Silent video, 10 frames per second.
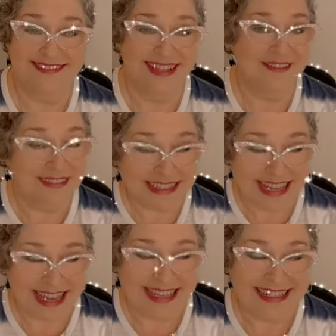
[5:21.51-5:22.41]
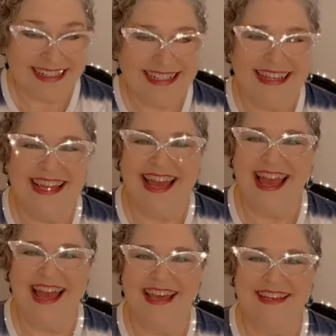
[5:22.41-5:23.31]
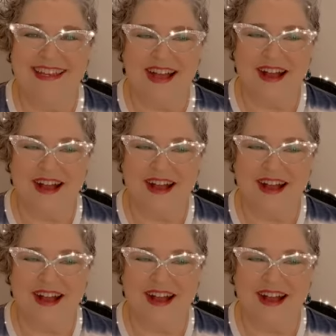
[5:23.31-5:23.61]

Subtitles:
It really can. And